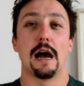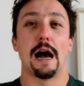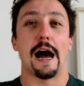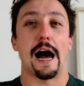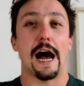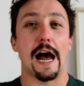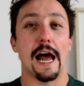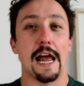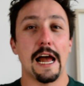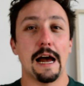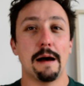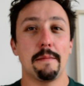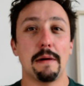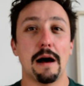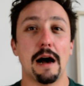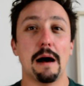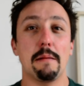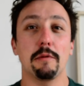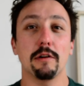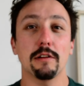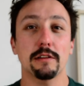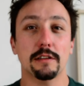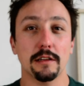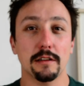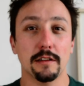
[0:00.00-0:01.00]
I am a
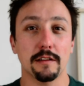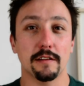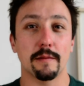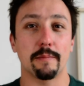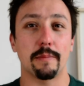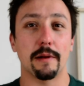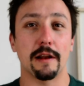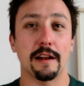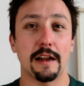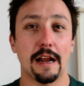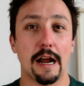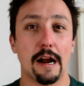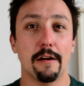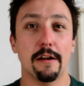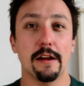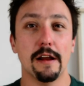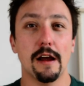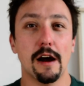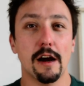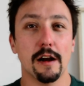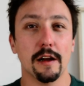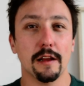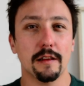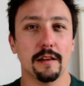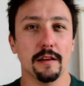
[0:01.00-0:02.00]
multidisciplinary
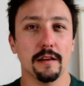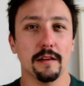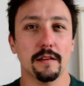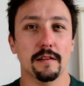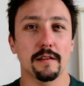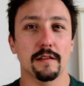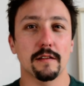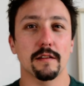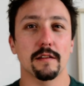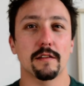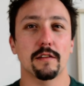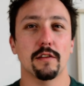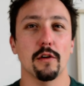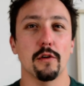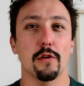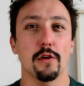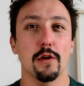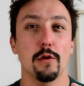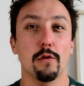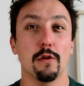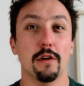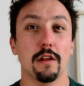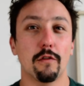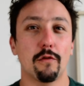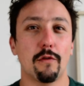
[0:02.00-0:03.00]
artist, so you
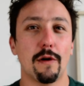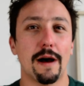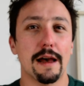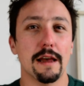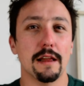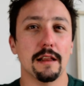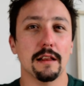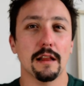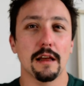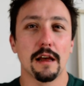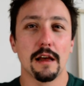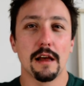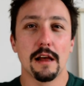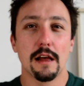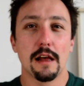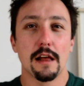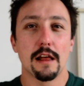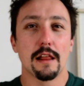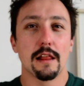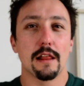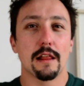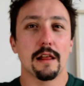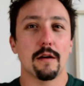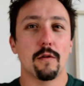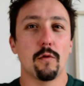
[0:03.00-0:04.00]
will find
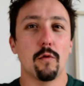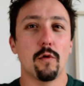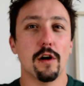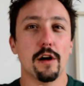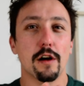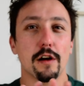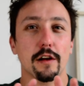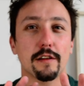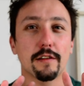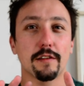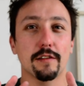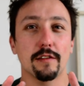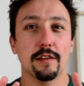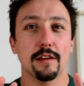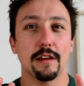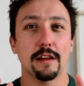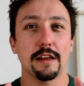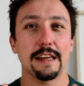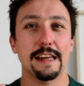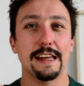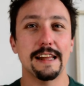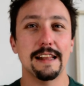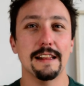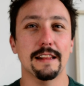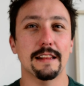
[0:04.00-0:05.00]
works
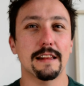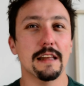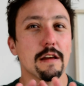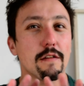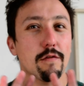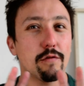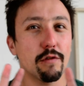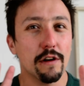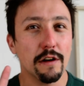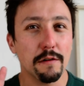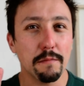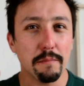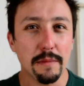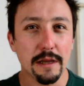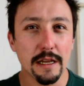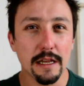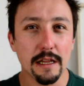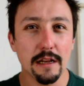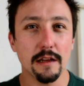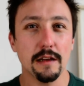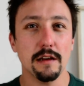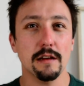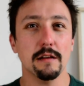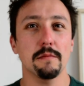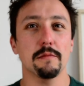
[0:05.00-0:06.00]
in different
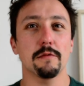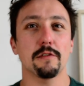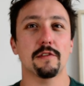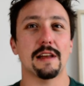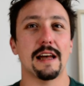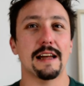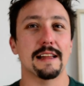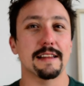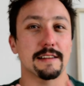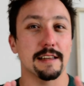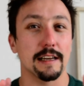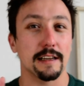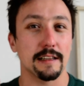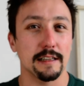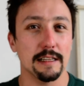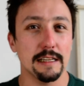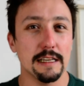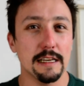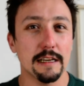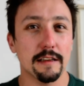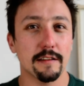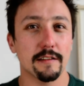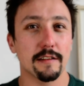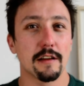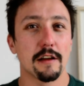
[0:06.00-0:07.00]
mediums and
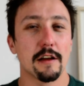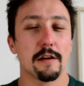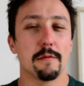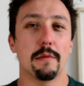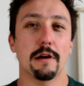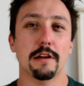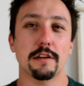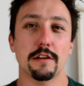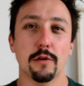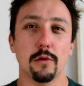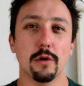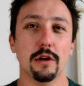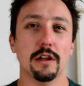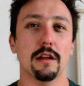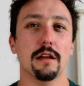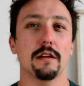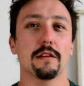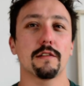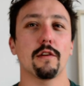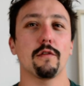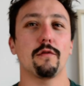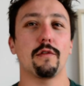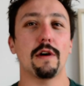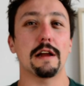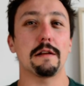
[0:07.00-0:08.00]
techniques, but you will
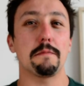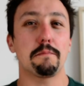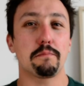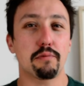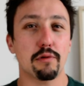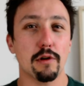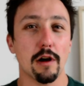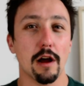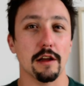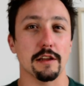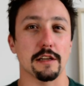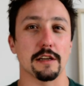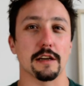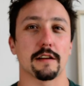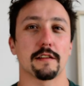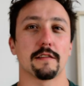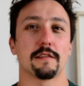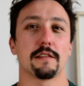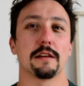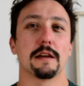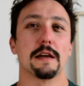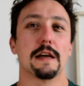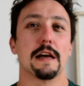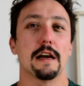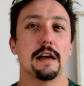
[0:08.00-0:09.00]
also find projects,
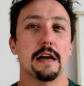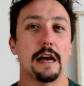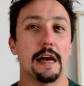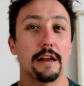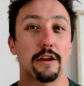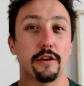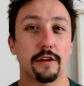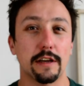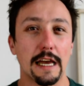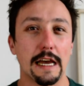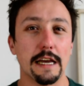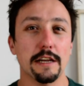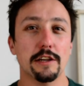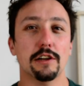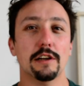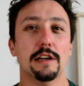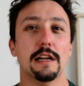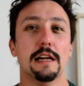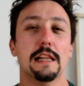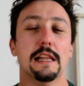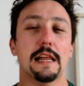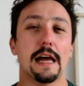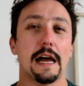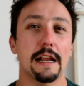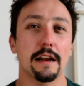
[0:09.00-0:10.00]

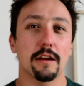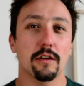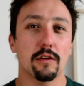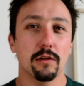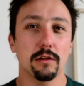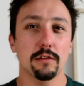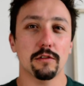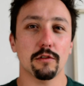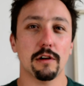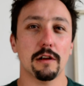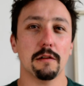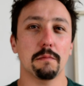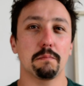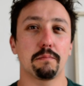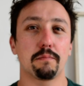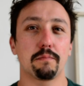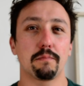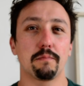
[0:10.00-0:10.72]
educational and cultural